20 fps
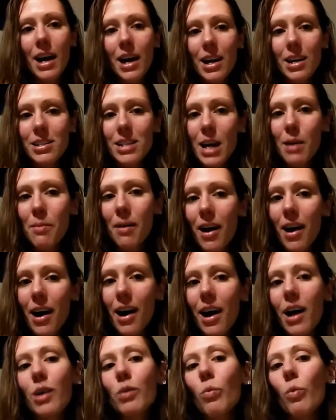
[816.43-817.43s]
a day
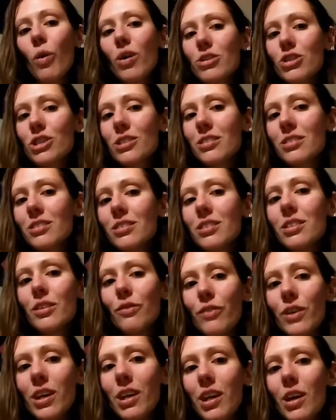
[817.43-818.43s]
behind watching the
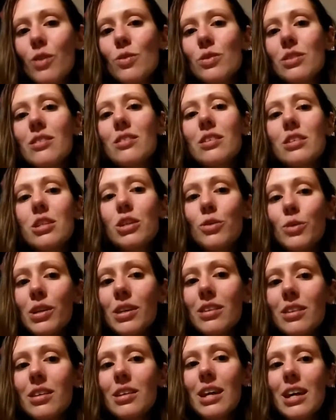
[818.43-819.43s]
videos and then doing
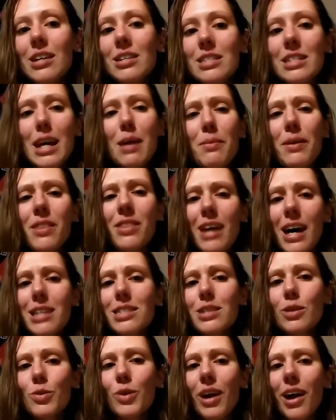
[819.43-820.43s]
it the next day, but
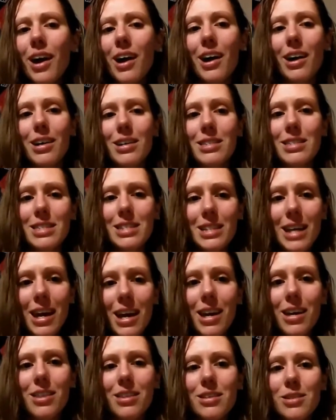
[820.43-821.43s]
that's okay. I can
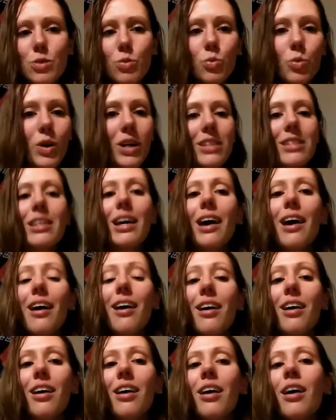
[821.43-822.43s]
stay this one
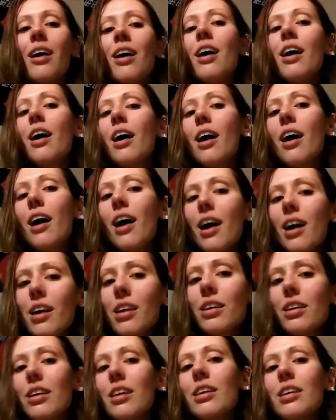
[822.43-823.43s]
day
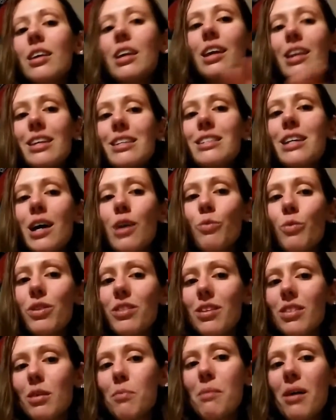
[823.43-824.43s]
and get it done
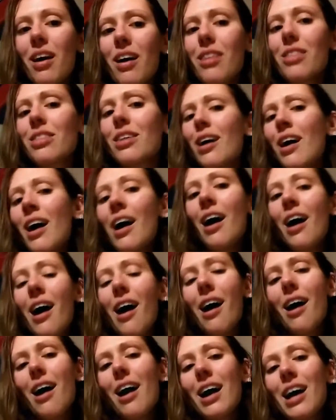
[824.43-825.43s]
within the month.
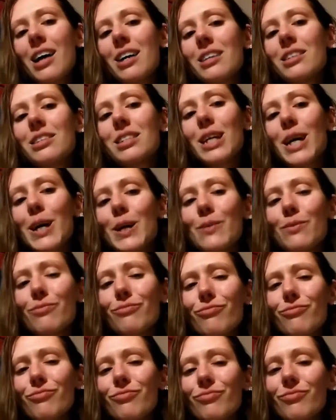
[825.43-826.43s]
And,
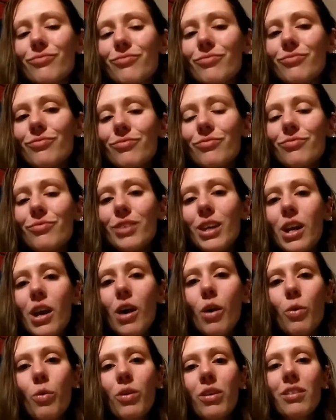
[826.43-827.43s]

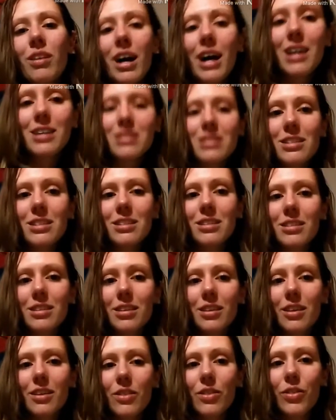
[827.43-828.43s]

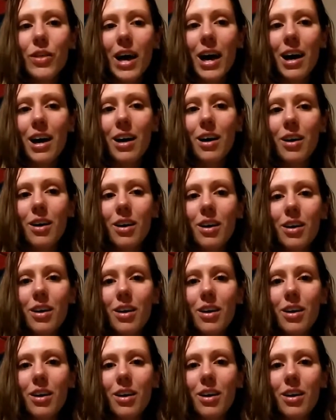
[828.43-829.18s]
realizing that